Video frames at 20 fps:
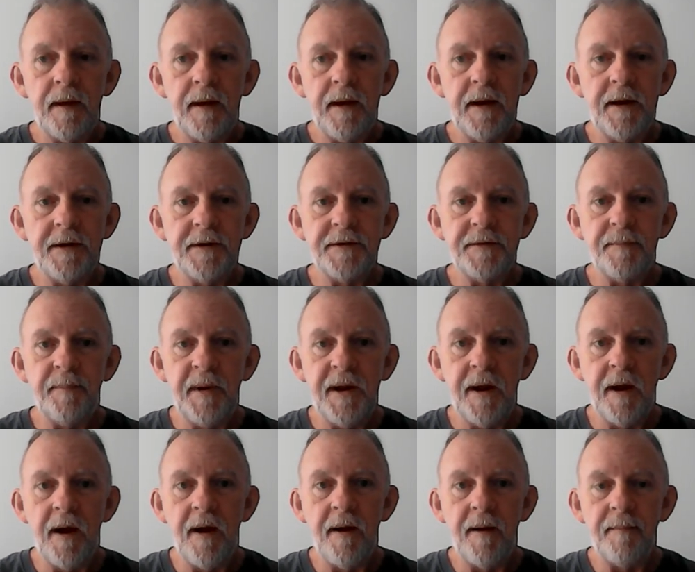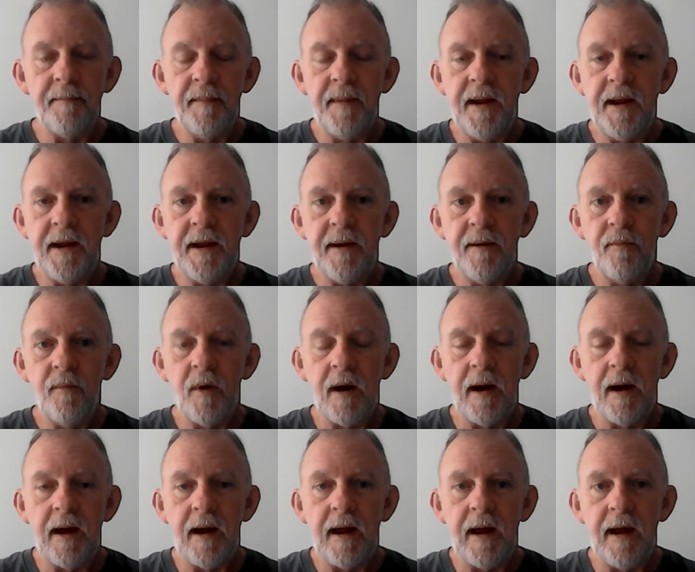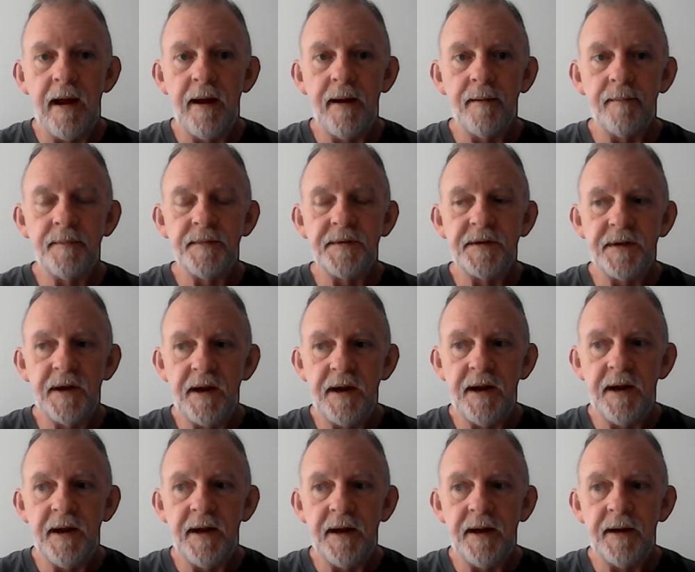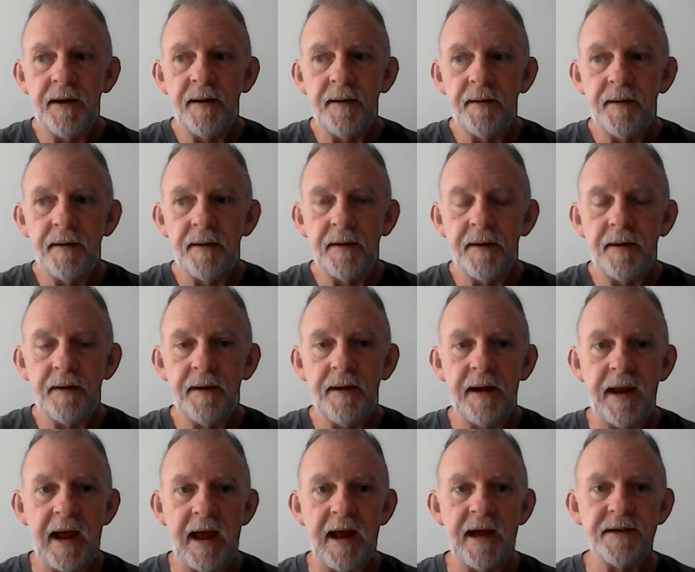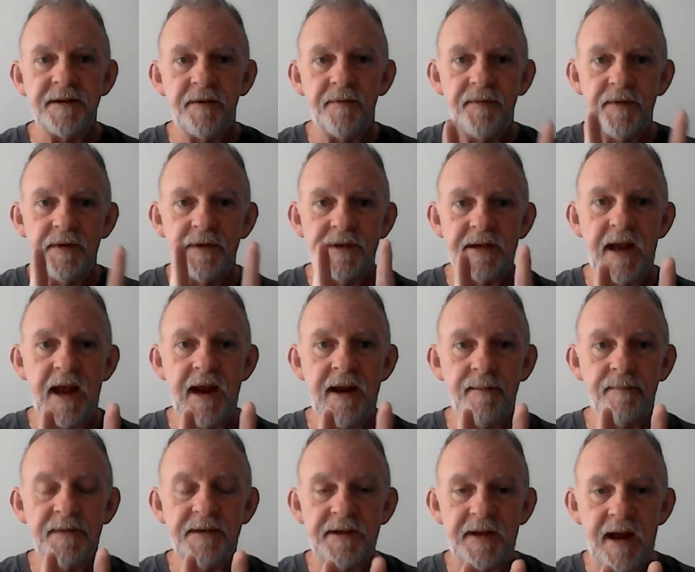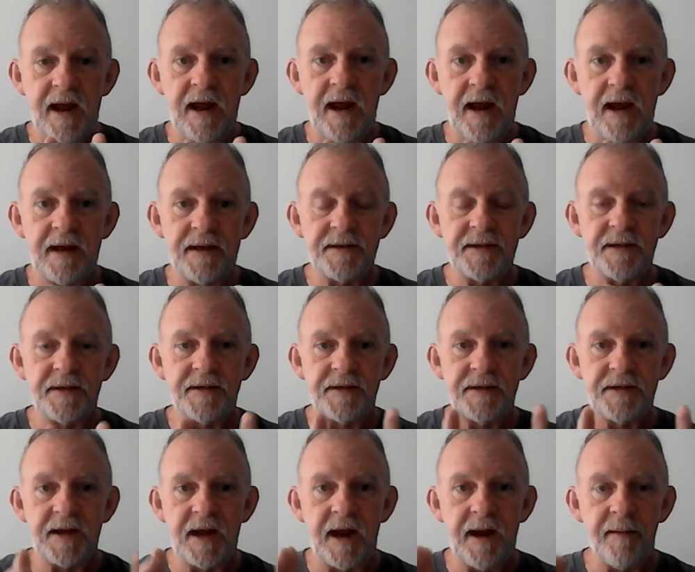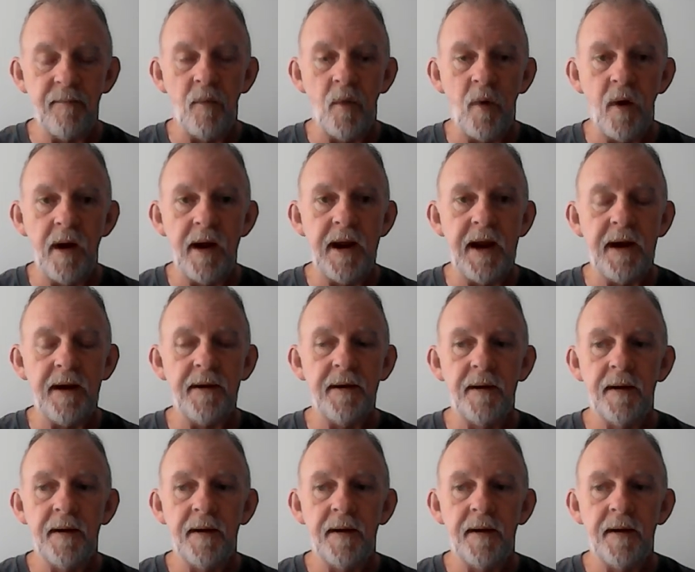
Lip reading: it is beyond me why I am seeing guys of the same size and same weight